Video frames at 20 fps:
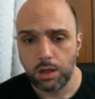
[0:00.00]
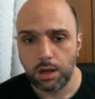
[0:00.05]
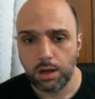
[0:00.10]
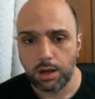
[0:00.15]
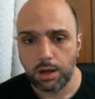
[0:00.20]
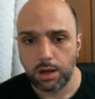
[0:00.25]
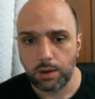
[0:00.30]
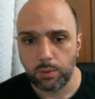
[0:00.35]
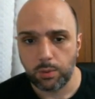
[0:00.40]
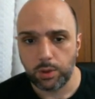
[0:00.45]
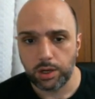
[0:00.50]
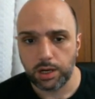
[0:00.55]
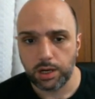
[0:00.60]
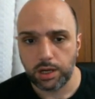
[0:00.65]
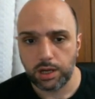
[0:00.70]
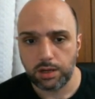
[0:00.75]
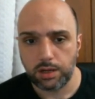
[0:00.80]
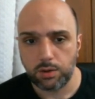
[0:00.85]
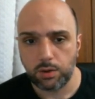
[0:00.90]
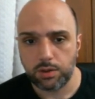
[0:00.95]
We're going to
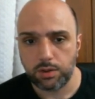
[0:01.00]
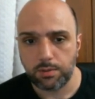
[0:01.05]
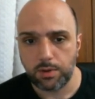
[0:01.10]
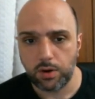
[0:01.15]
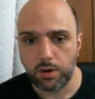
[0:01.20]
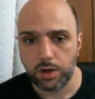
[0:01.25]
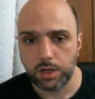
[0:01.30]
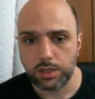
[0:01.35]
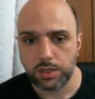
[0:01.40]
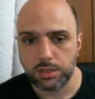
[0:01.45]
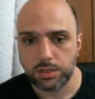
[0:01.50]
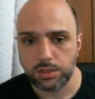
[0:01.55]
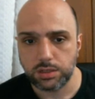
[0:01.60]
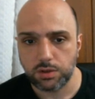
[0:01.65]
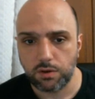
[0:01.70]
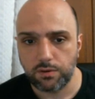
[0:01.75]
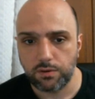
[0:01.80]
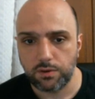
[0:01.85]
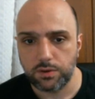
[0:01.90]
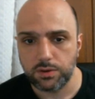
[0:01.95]
get North American
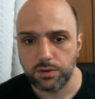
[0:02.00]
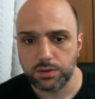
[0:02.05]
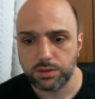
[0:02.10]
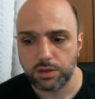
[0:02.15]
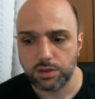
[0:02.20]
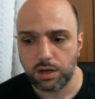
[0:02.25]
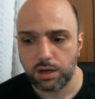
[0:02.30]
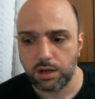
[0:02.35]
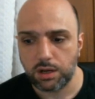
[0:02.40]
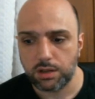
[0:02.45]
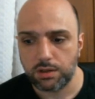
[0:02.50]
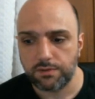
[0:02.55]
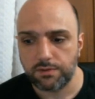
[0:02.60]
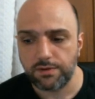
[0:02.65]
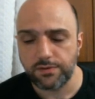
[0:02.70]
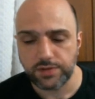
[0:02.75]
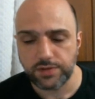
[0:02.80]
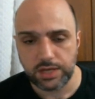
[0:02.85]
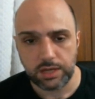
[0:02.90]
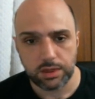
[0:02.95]
server on the
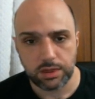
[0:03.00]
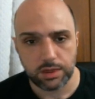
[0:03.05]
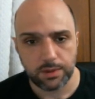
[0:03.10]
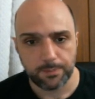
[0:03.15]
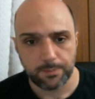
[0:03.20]
15th